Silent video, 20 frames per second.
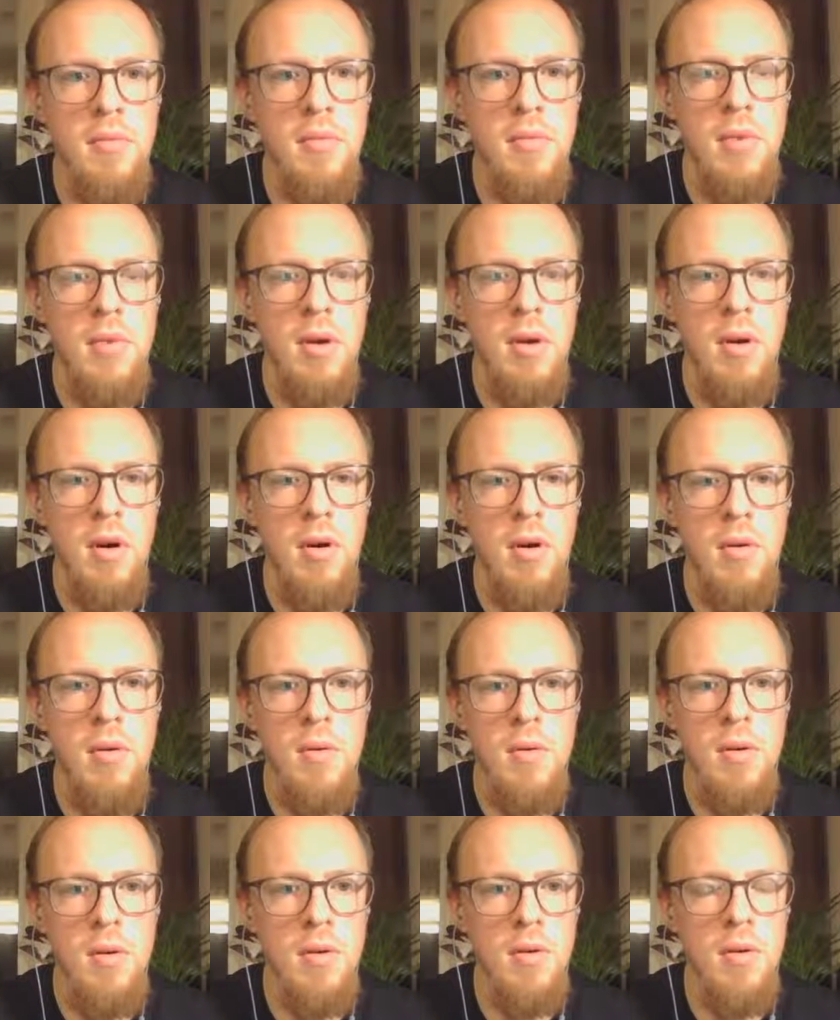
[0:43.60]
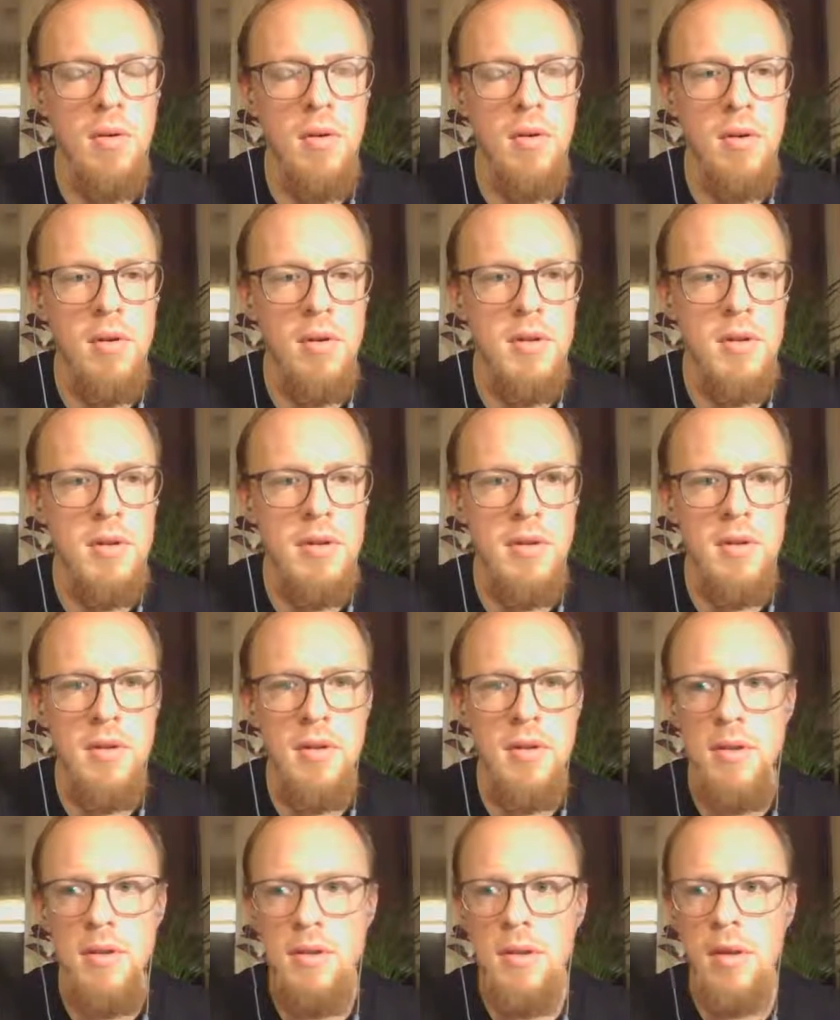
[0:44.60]
Go or
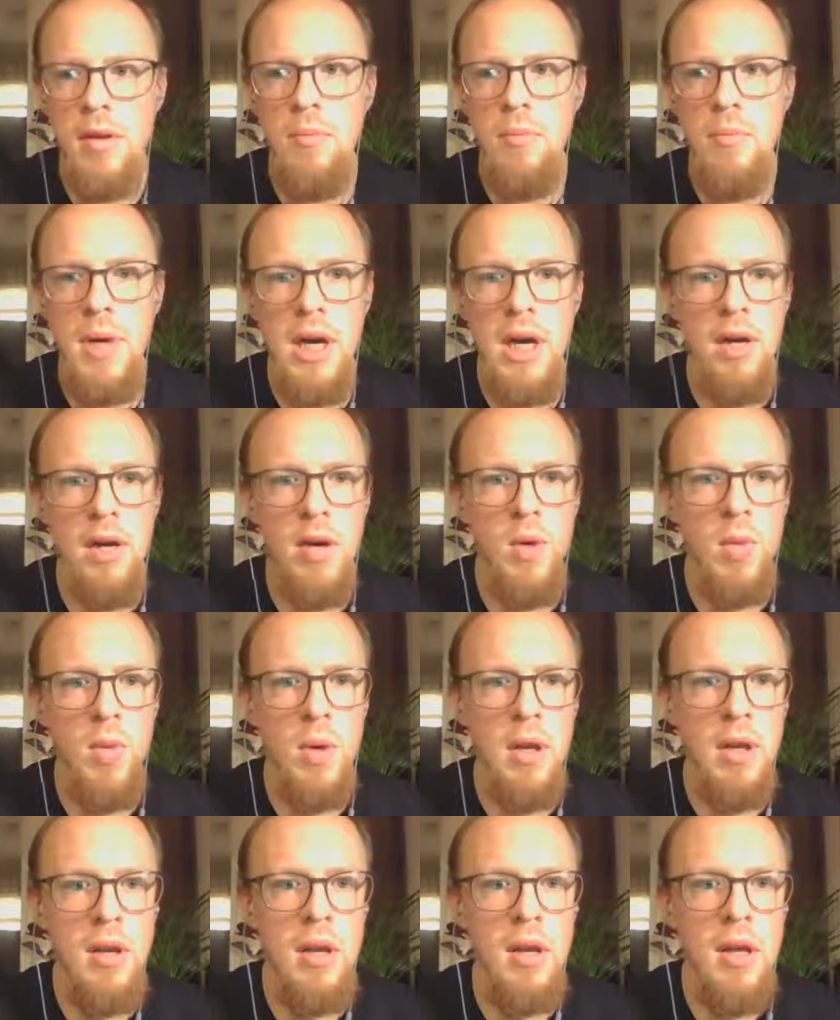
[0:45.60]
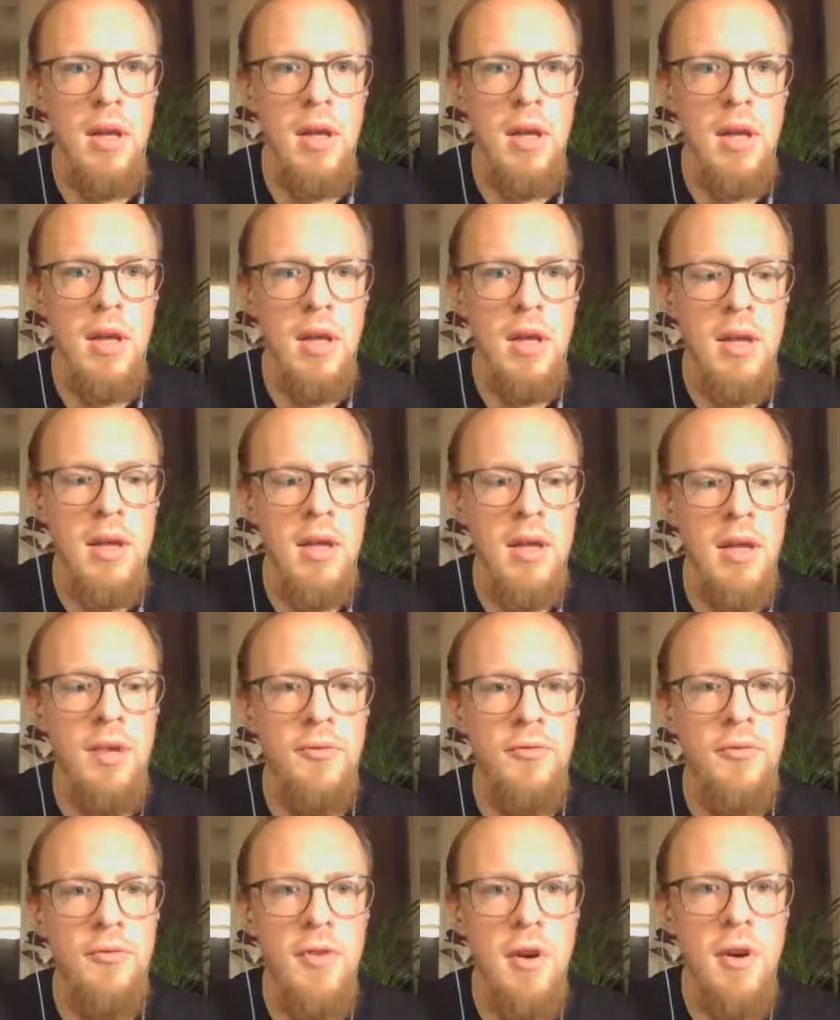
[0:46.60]
the compiler will
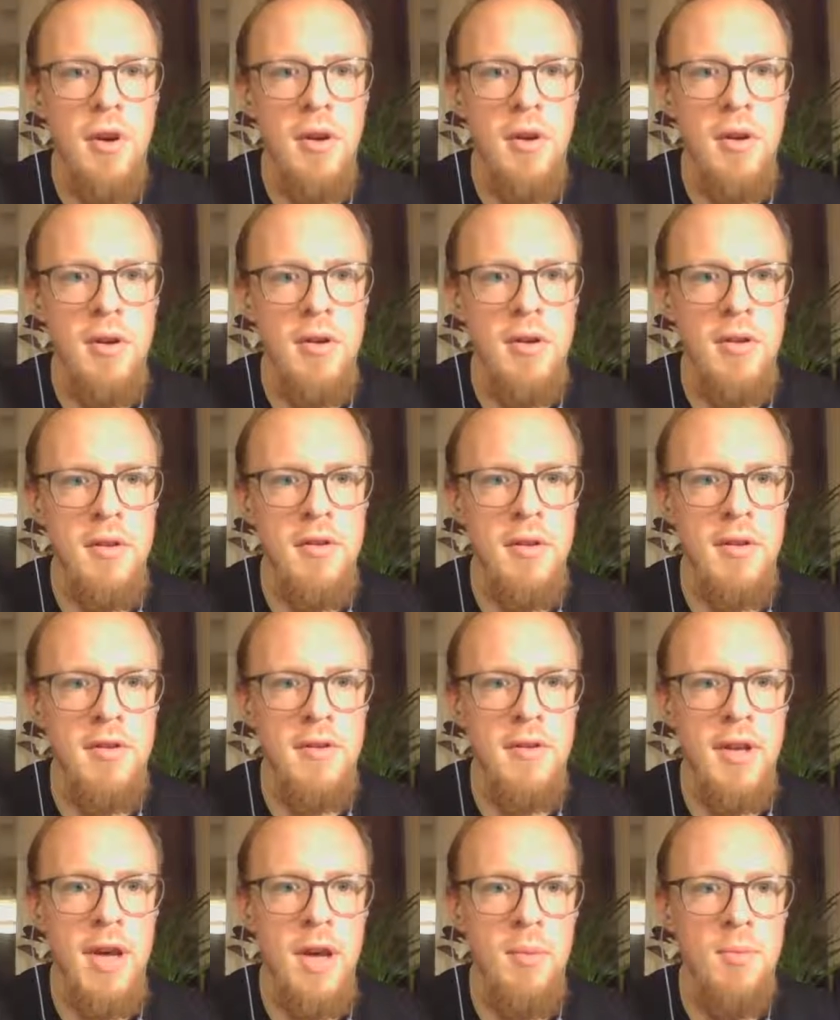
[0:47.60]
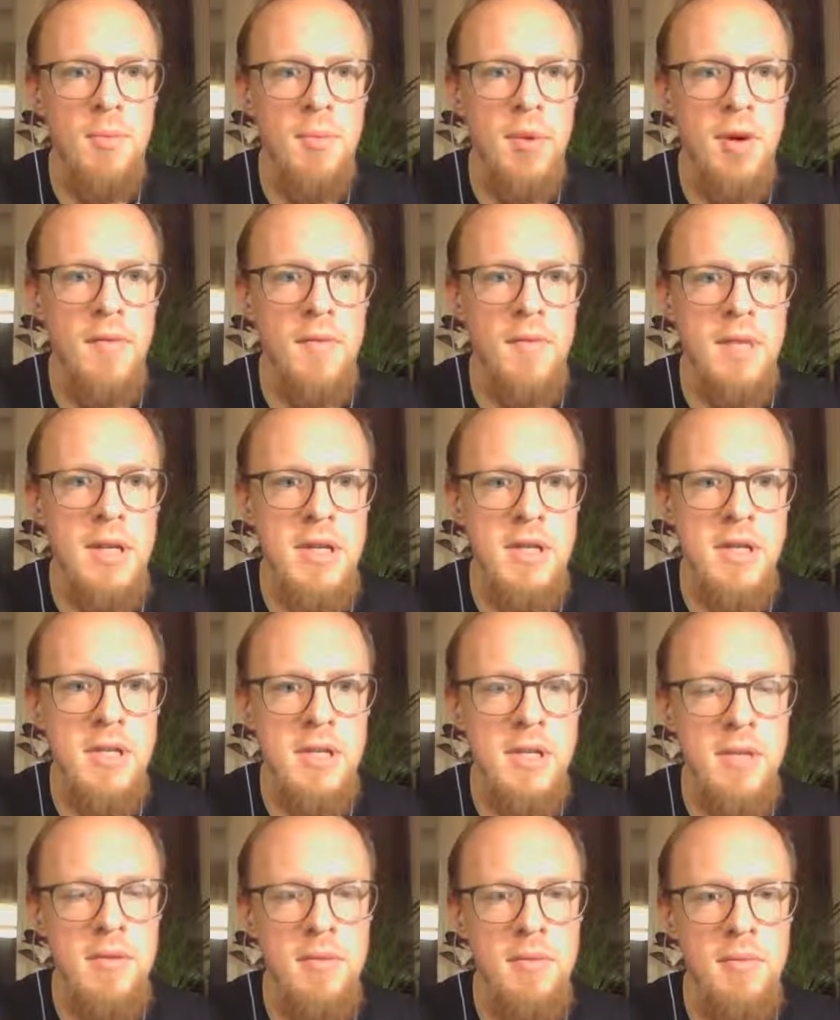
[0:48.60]
infer the type of
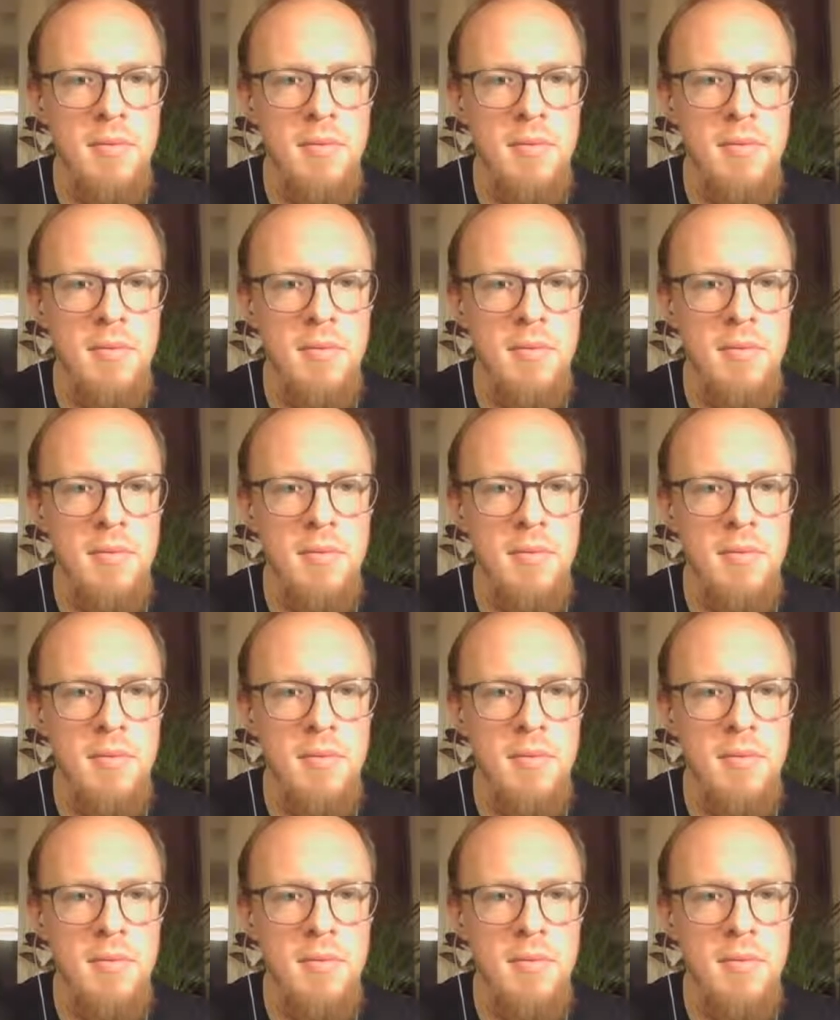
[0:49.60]
this.